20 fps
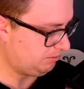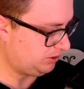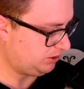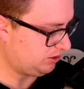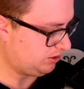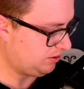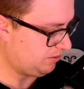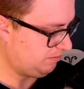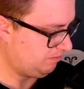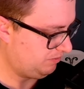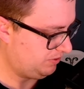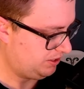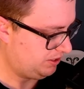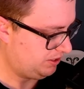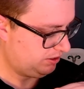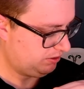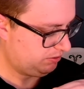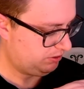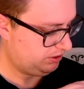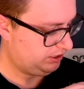So
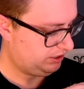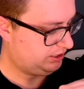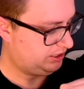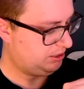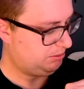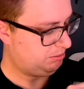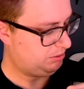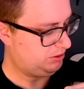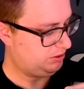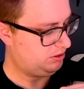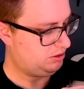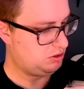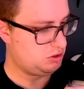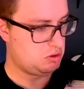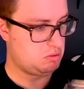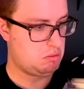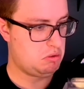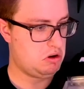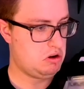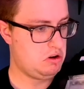really simple. You can
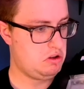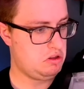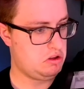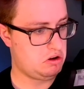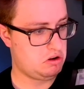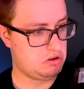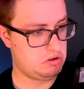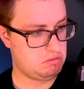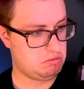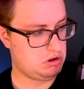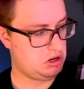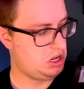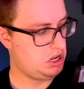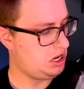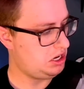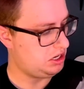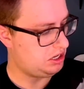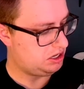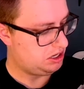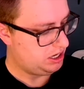just put it in there. Pretty
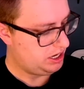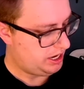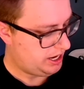handy.